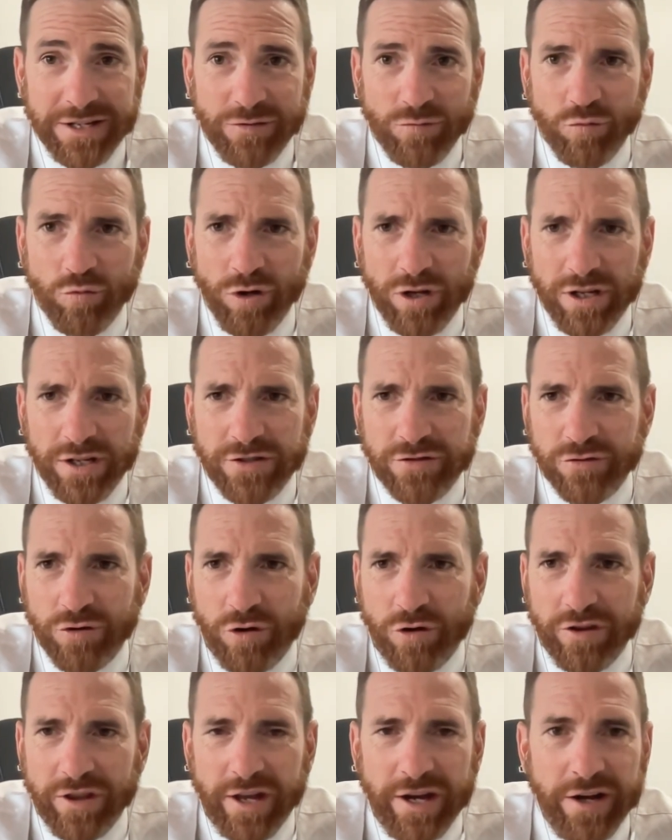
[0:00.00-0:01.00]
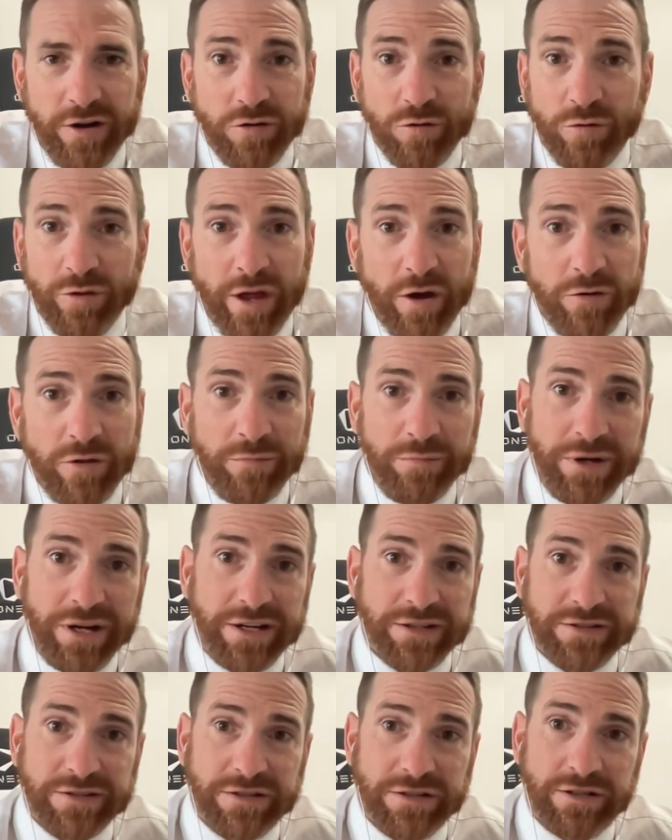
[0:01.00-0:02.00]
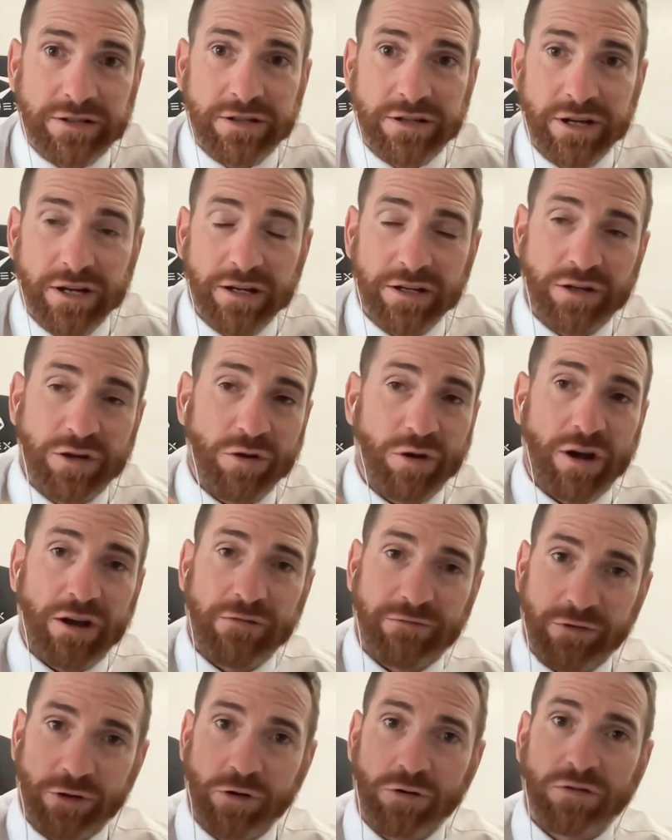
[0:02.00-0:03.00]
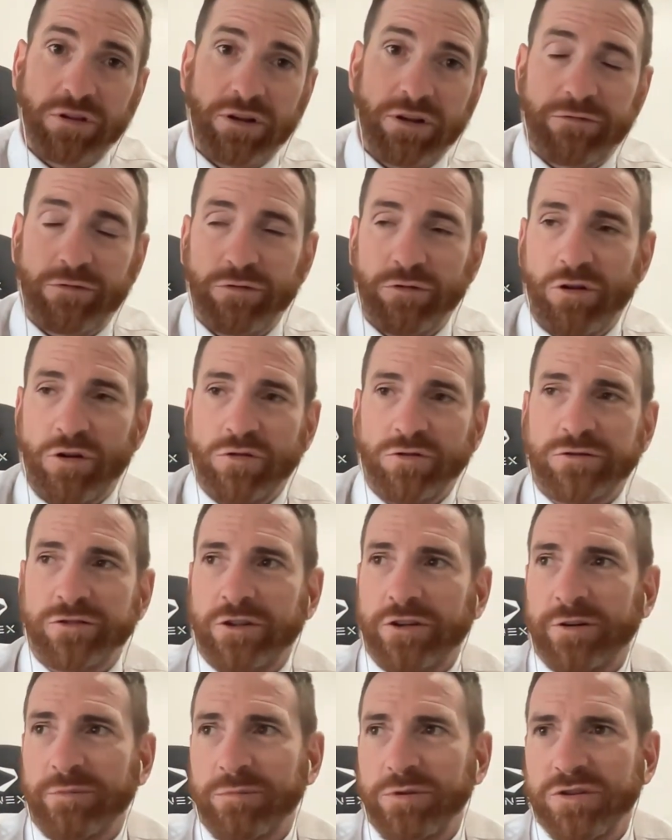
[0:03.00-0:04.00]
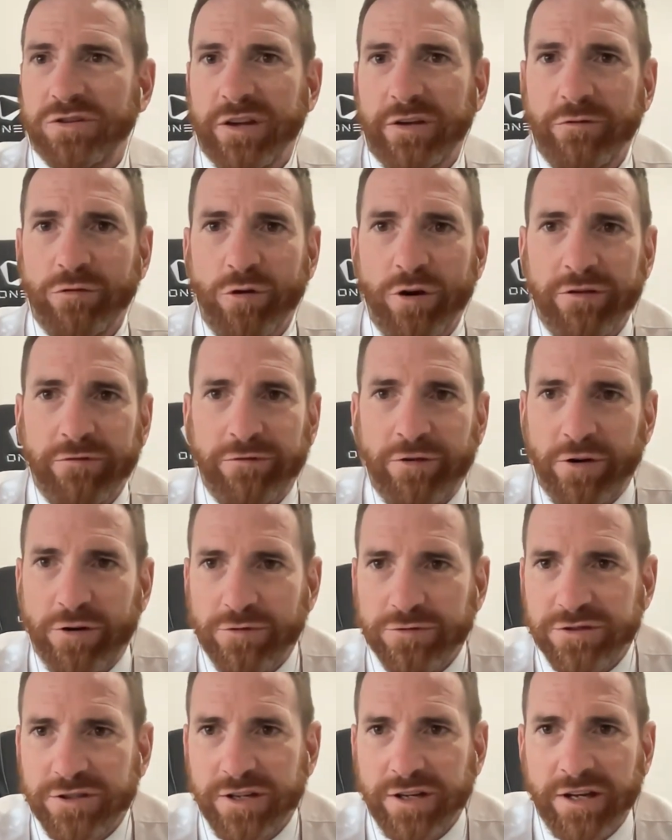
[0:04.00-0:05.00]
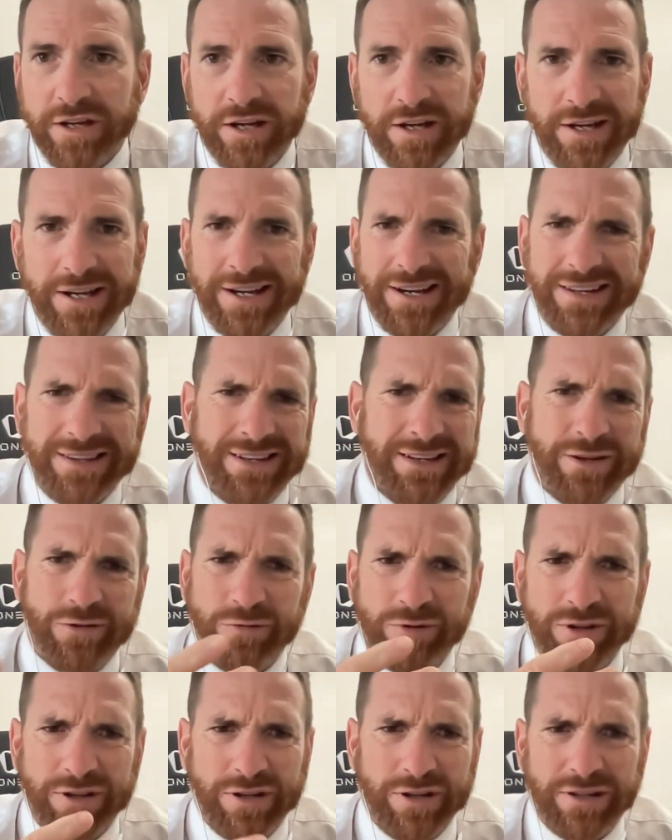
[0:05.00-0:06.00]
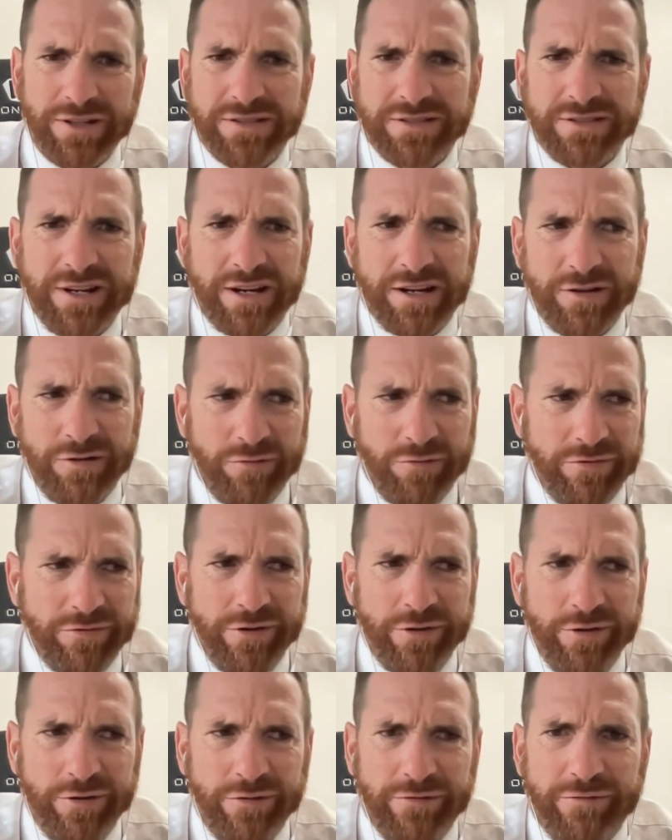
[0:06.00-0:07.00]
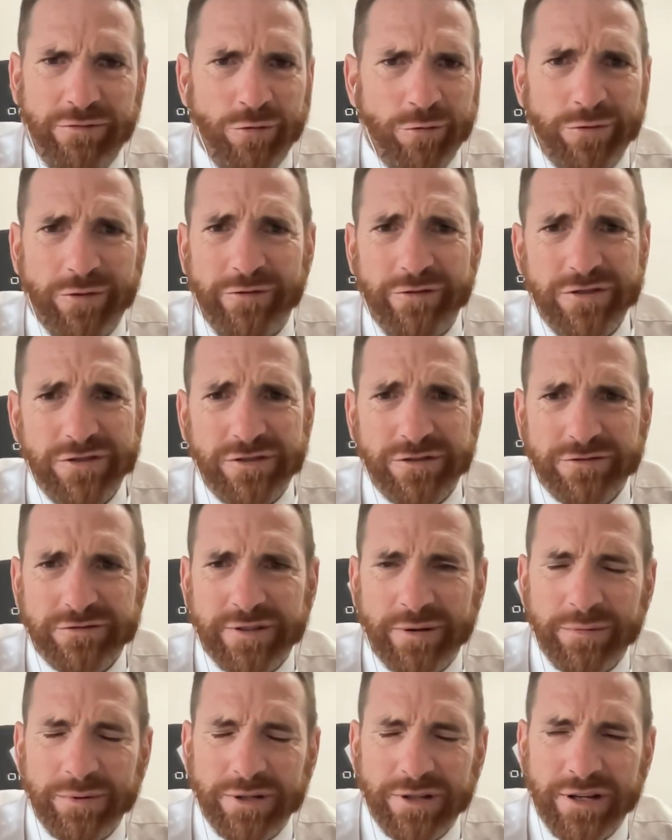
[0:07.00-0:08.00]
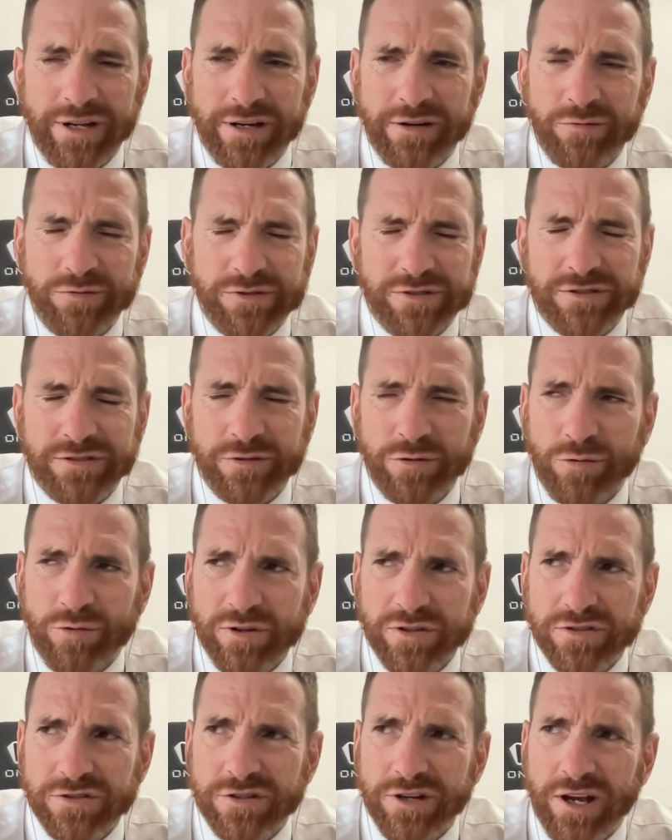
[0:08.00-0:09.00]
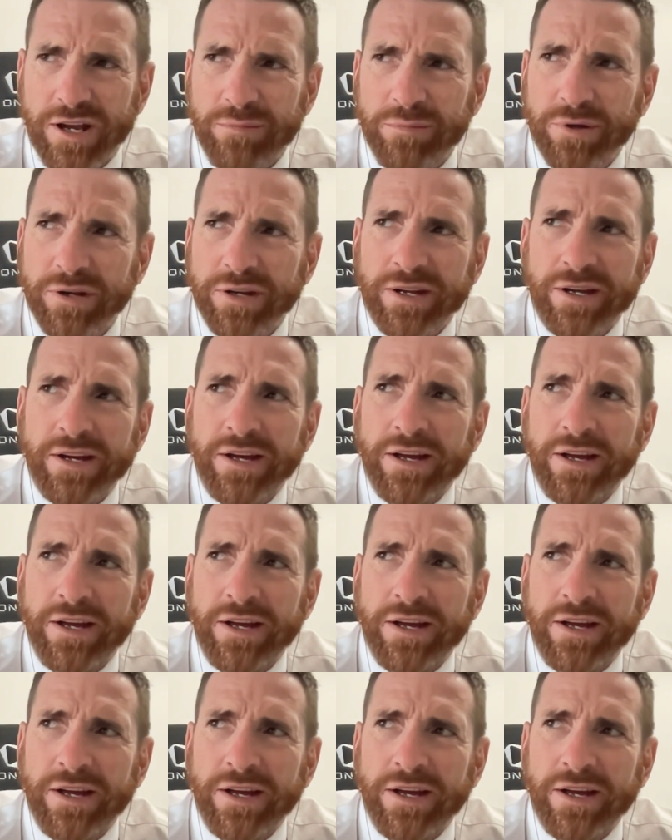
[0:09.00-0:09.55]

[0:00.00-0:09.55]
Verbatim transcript: really strong in that era. They were the biggest uh, QAFL club for a long time. We used to have grand finals here. I think they're in like second or third or fourth division or something now, which is always a shame. But